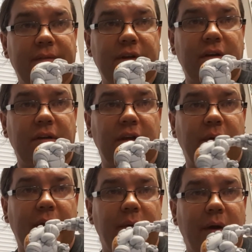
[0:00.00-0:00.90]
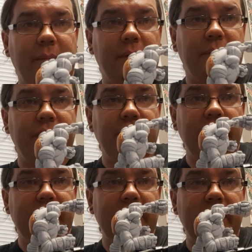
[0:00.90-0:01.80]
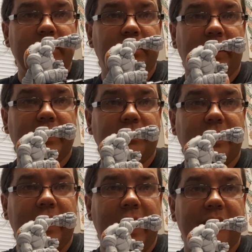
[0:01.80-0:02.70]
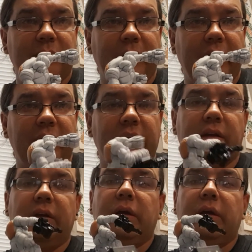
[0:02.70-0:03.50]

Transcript: look like a weapon, but you can see parts where I haven't painted.